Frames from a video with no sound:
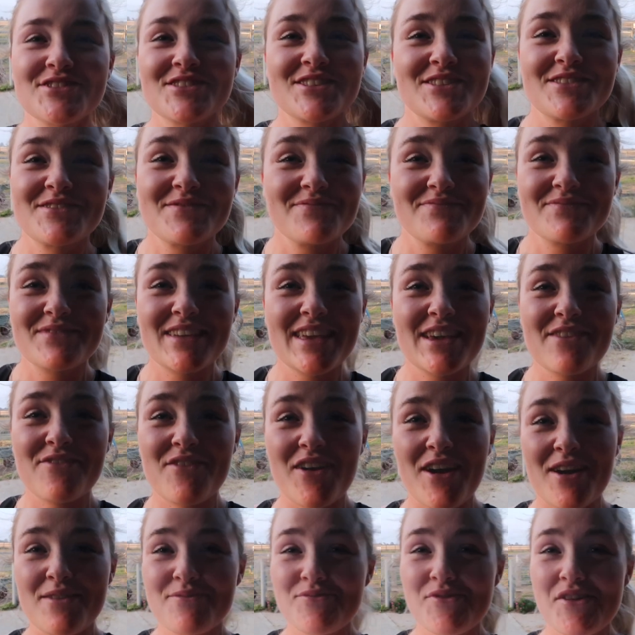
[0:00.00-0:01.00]
just going to give
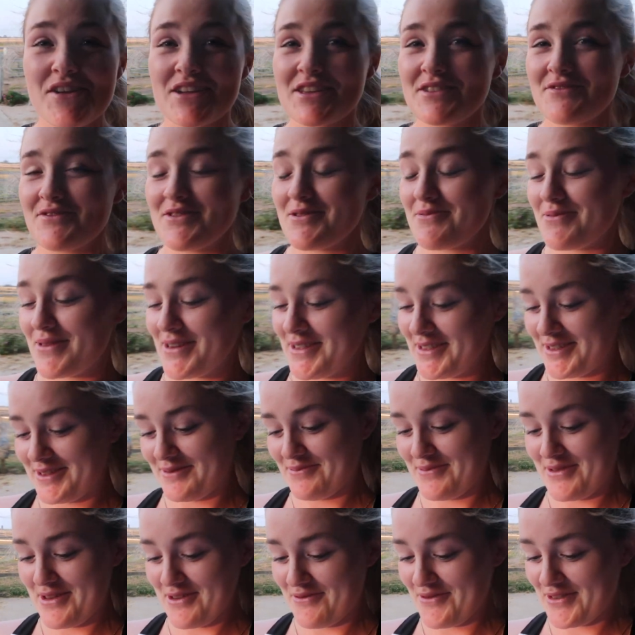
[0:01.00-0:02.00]
up working for the police
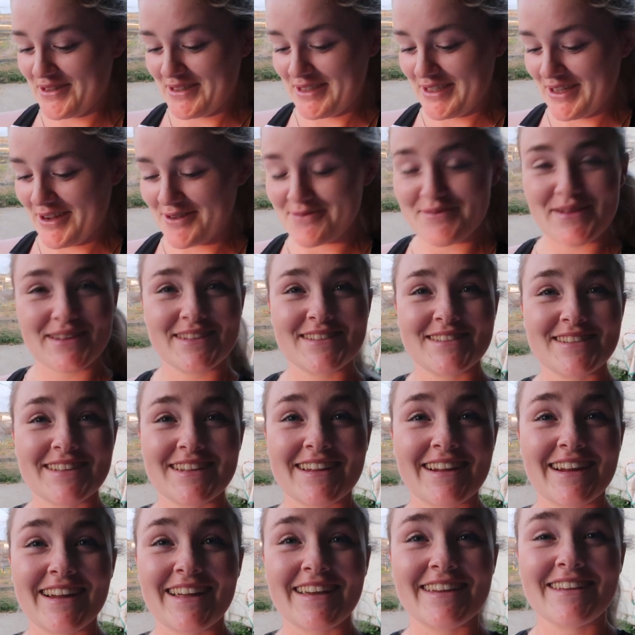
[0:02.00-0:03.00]
and be a physio,
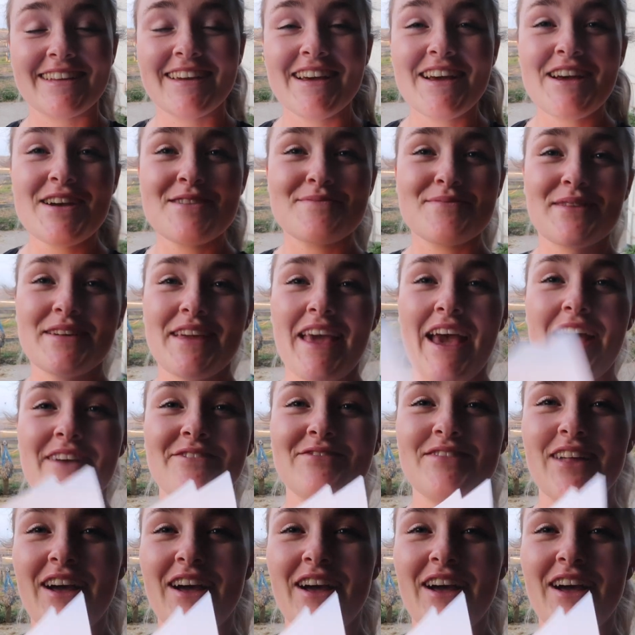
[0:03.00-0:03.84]
basically. But yeah,